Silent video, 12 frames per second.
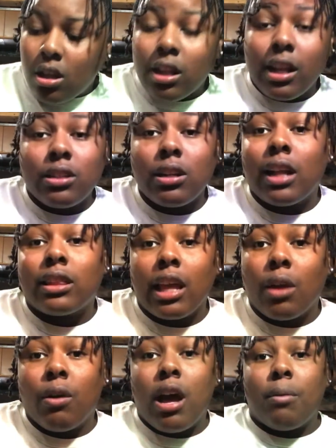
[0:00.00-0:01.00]
That's what I
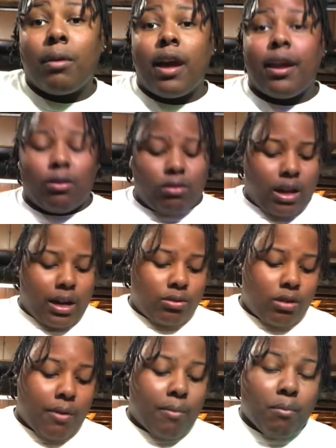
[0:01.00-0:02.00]
think what happened. I ain't gonna lie, that's
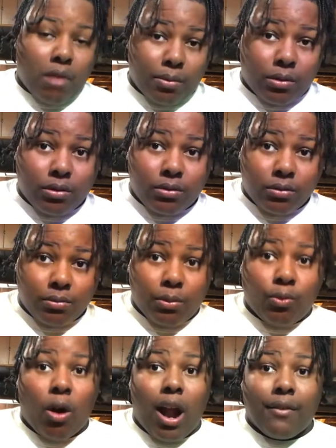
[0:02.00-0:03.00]
what I remember
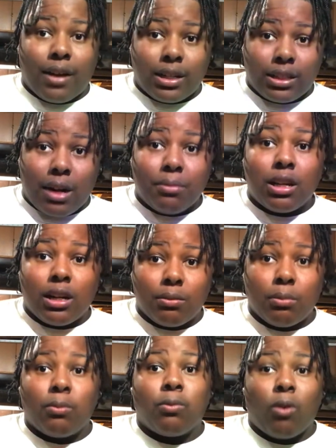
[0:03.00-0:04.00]
before I got shot. I'm telling you
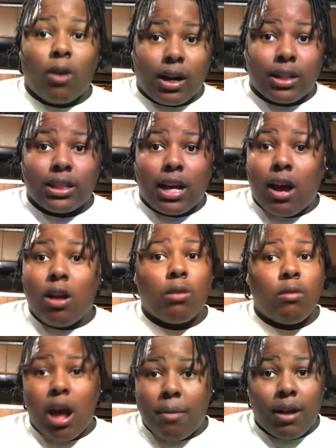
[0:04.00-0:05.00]
before I got shot. I don't know
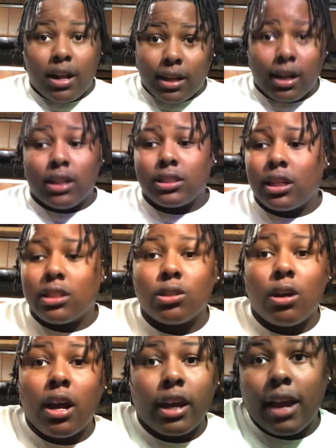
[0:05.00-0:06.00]
what happened after I got shot, so
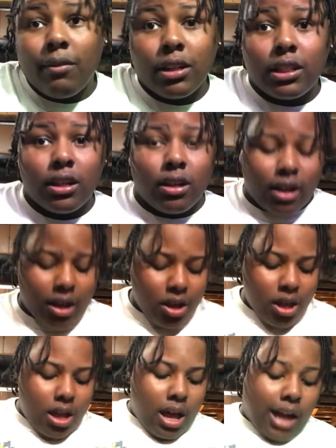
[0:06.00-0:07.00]
I can't really tell y'all that.
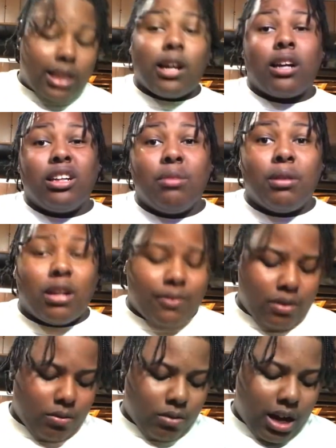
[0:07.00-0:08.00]
I'll tell y'all a little bit of
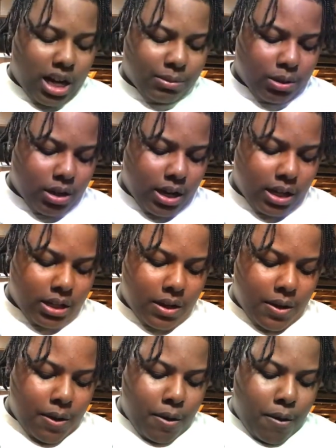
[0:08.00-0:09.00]
it on the hospital days.
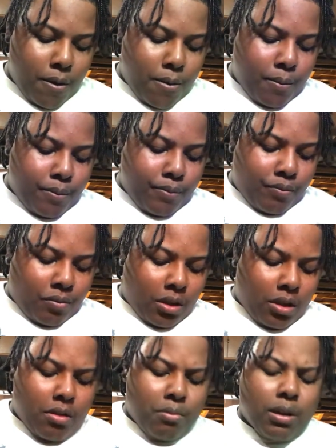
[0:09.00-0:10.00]

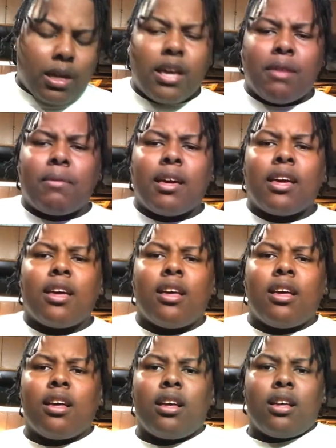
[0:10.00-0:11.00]
But yeah, man,
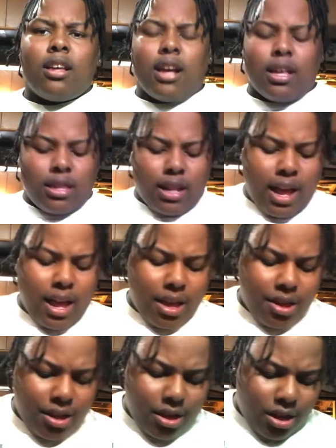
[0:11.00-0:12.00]
after that,
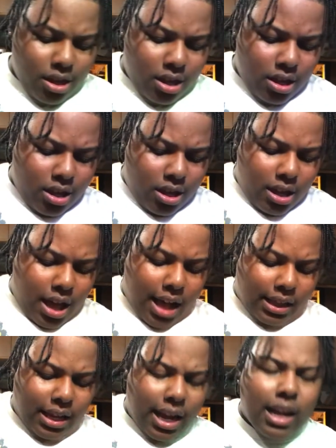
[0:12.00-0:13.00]
I
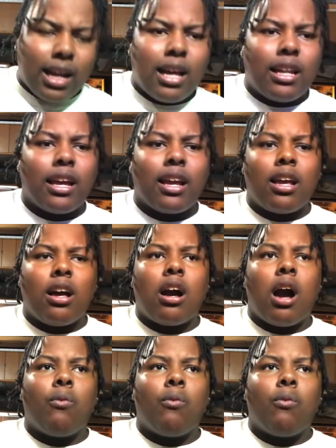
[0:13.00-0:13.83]
think I got like uh,